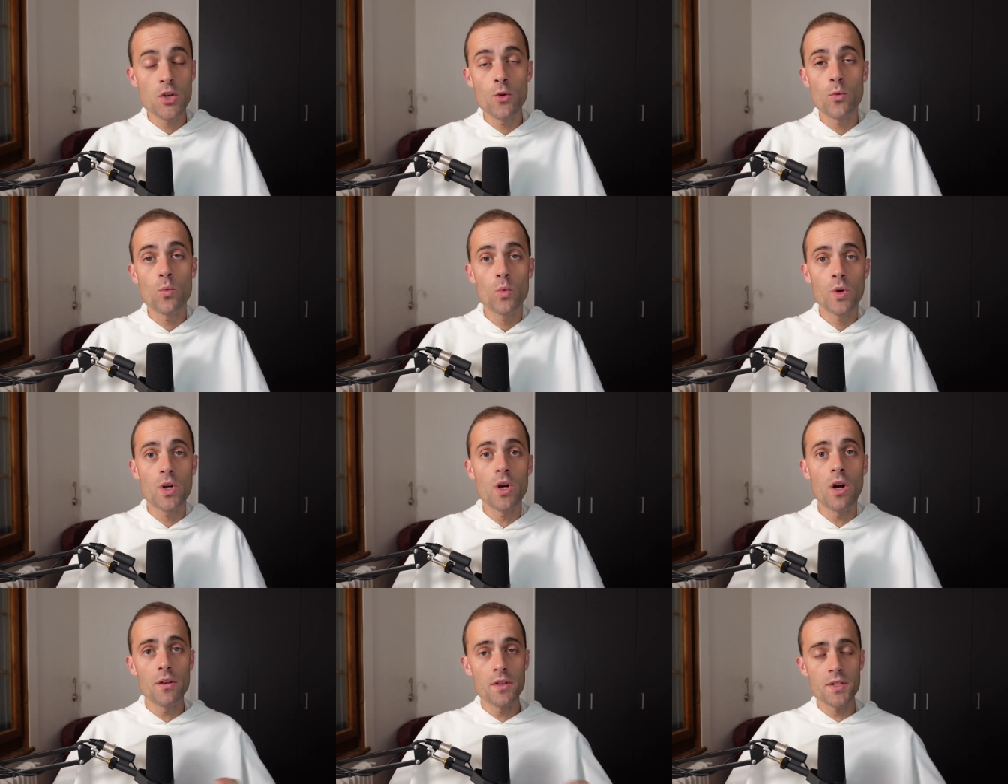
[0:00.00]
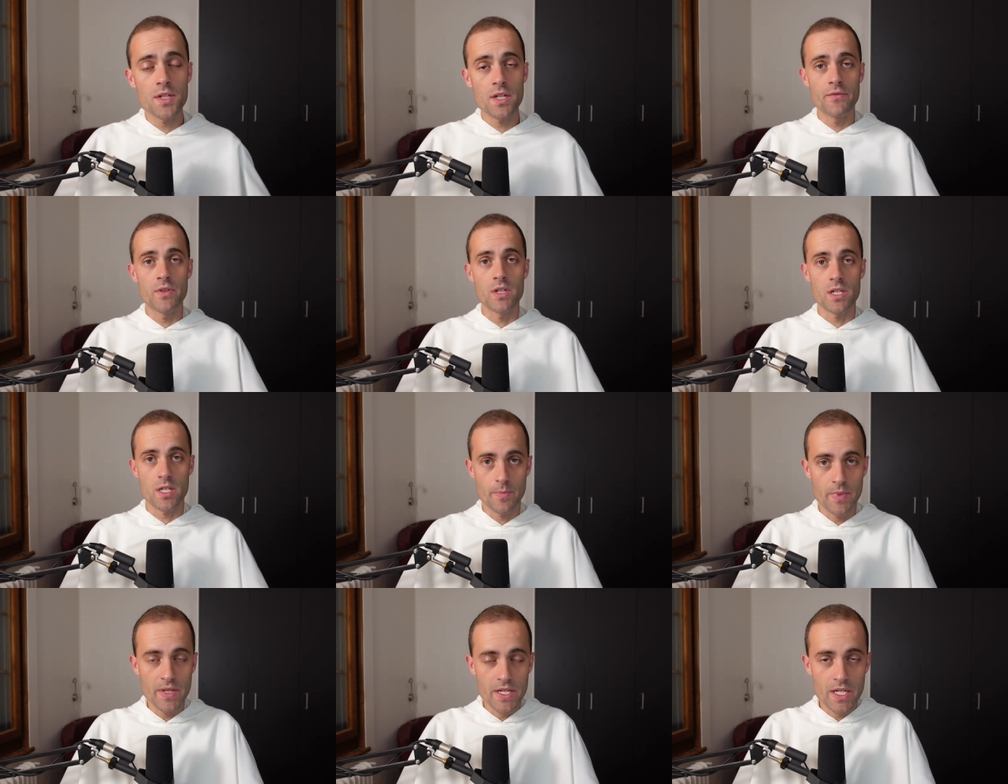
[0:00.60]
So, regardless of
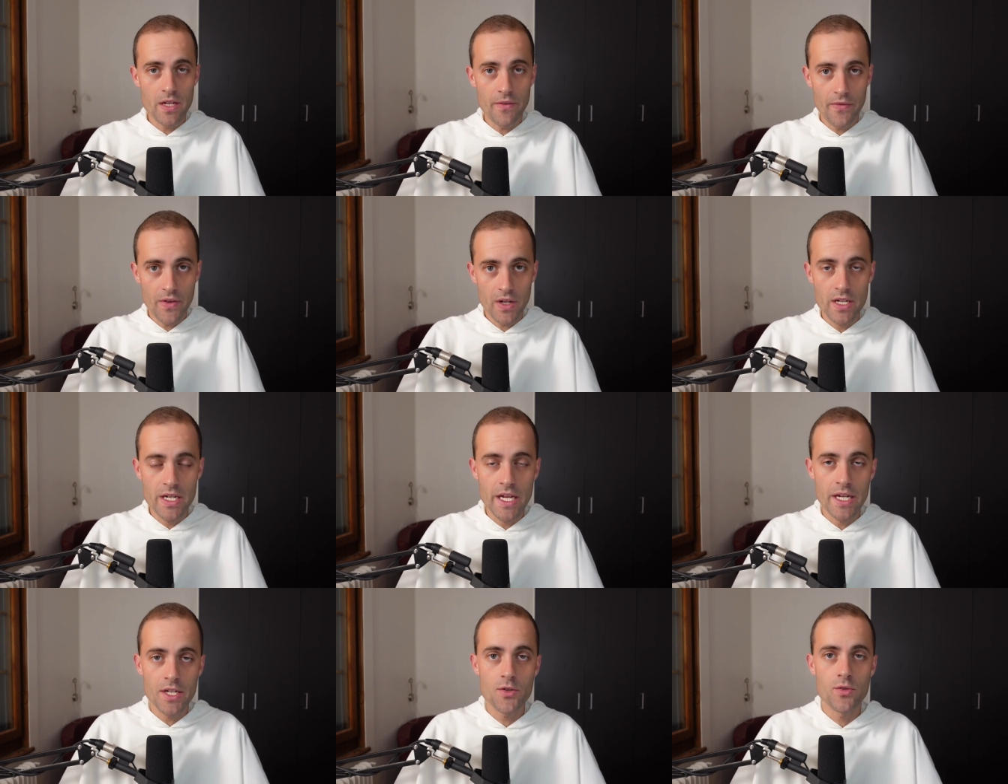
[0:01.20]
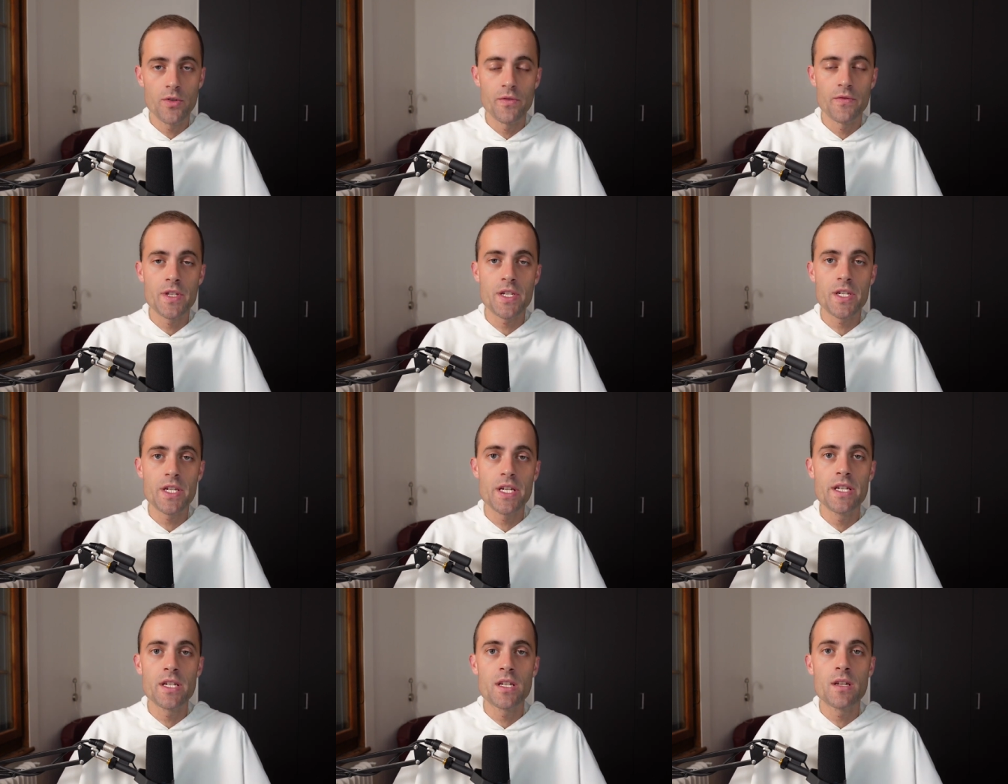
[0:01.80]
the specific nature of the
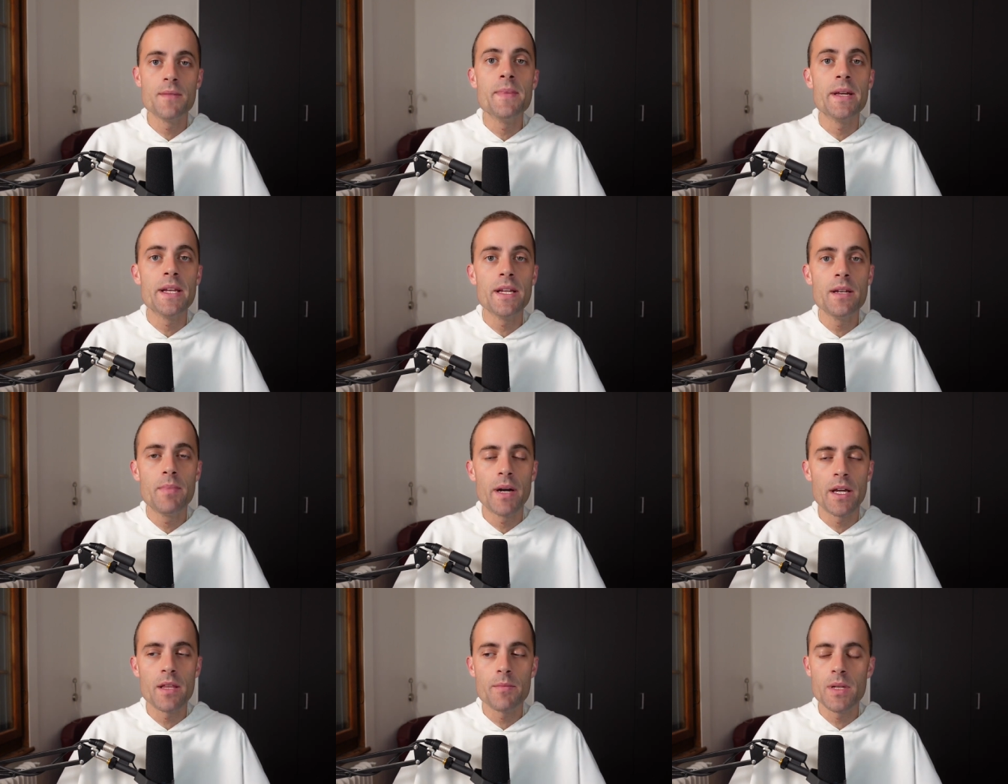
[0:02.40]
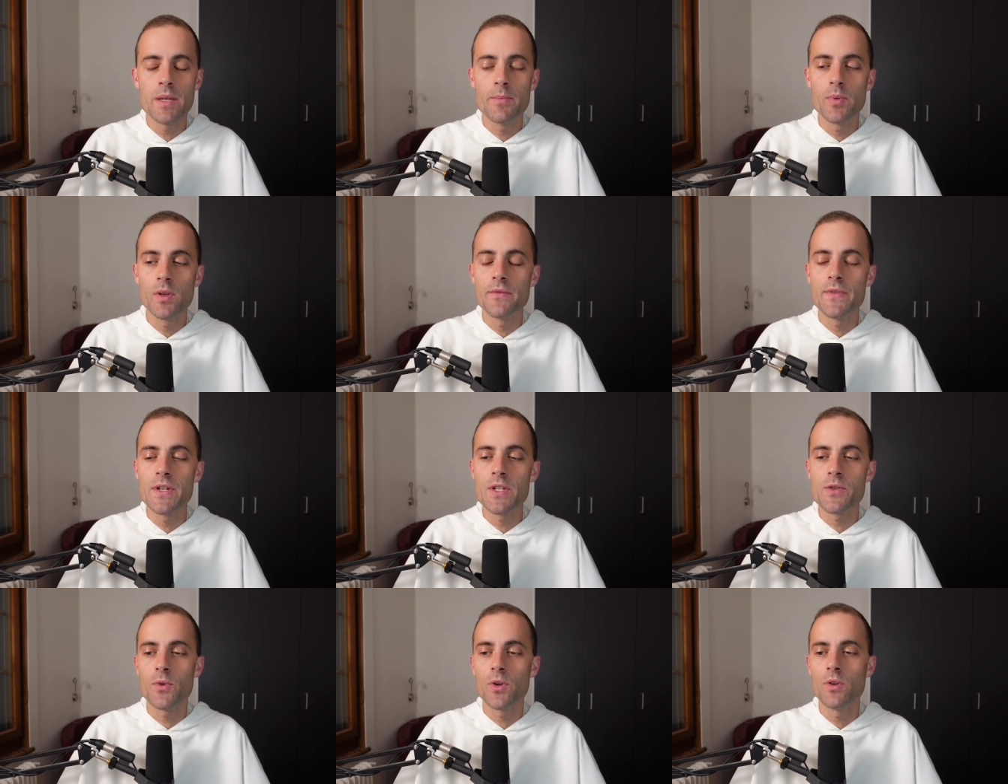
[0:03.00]
sin committed by the
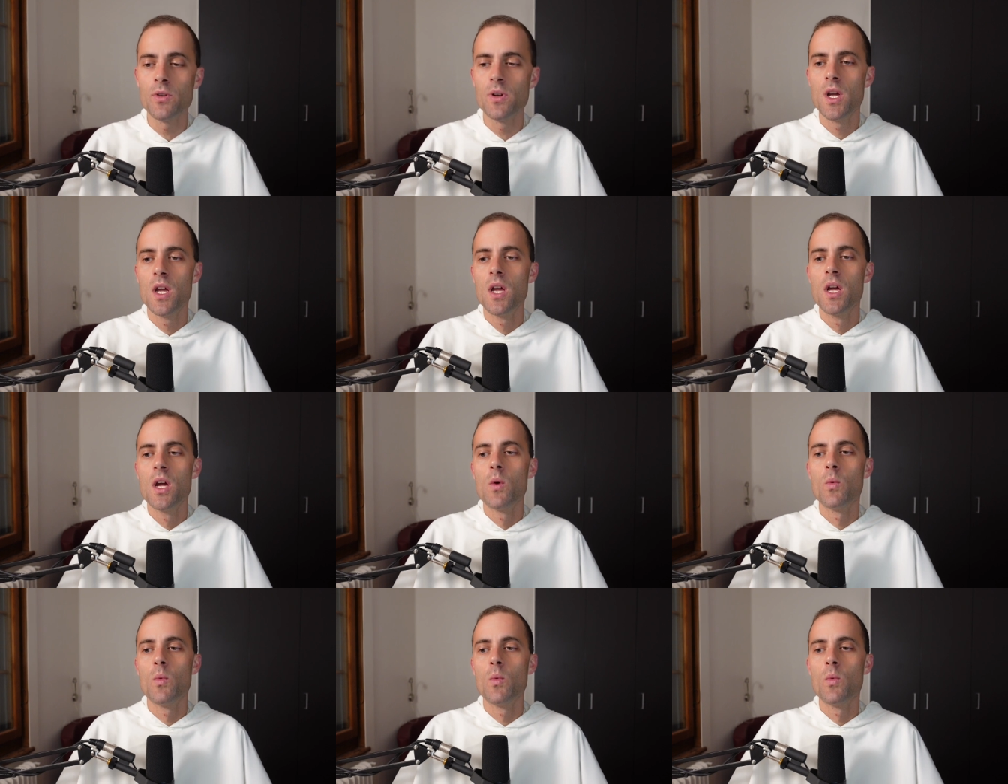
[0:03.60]
people of Israel,